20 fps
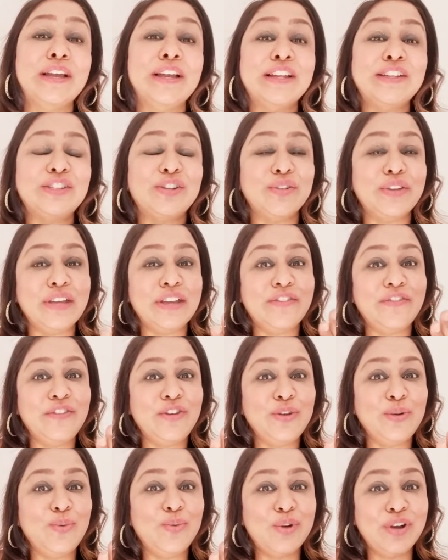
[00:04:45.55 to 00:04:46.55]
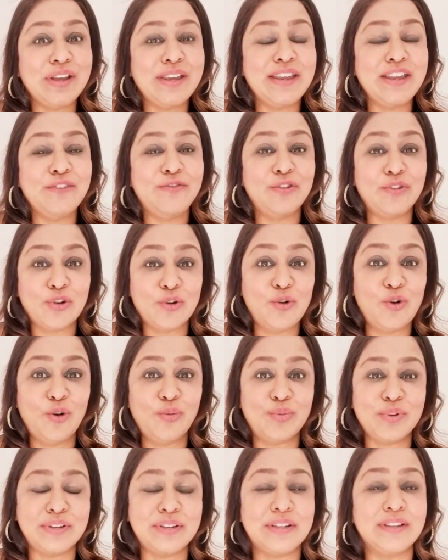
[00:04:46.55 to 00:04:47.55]
So if you're working for a
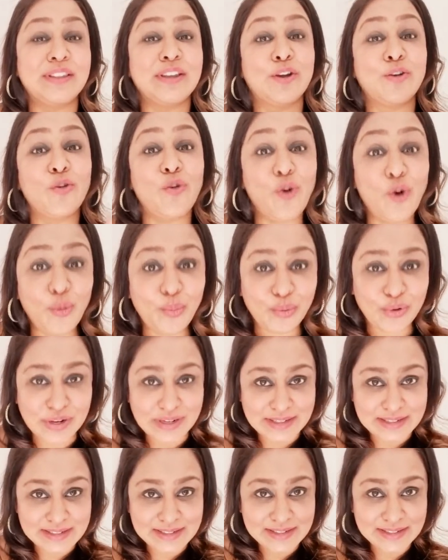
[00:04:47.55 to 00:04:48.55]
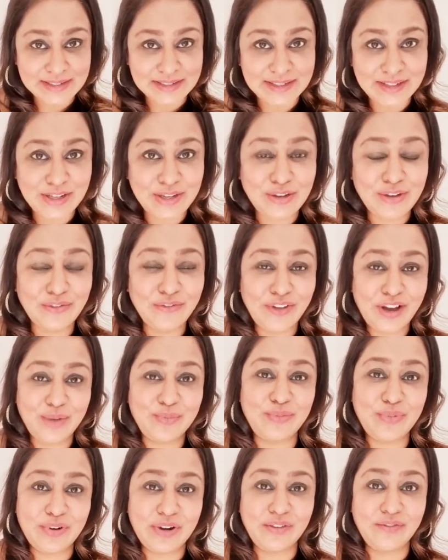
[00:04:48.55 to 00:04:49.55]
corporate, the corporate
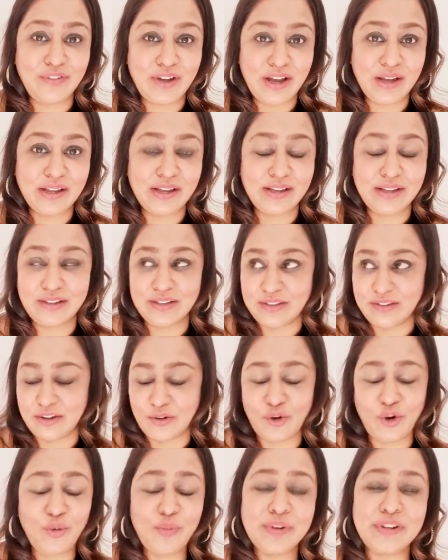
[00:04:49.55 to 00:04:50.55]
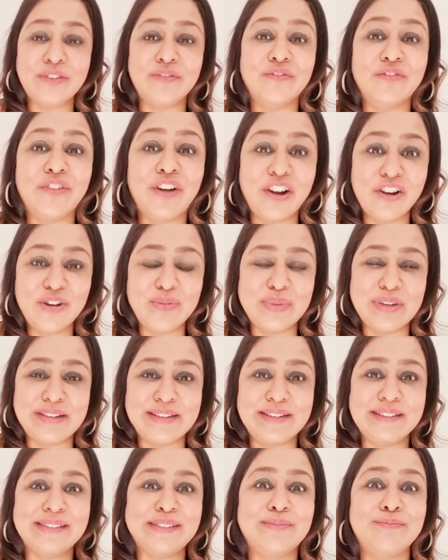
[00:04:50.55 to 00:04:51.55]
environment
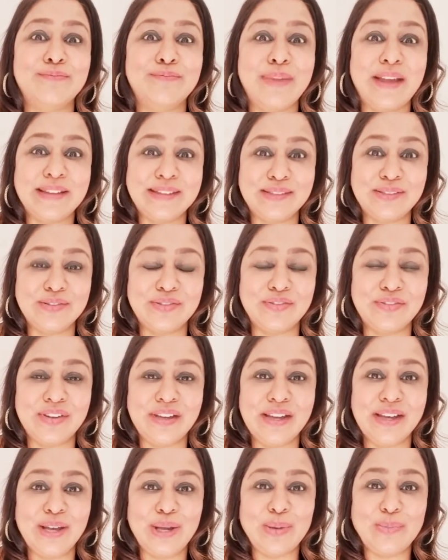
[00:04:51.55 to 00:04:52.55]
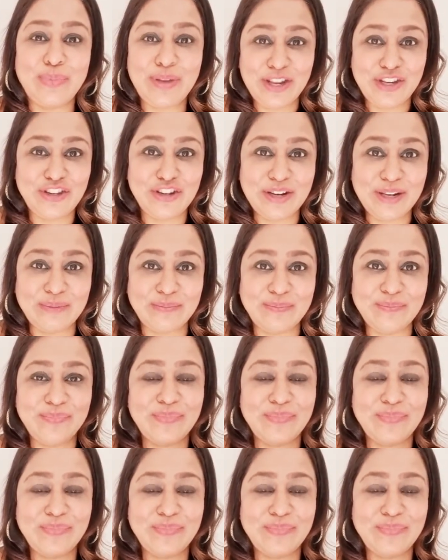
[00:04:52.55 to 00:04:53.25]
is a massive pendulum.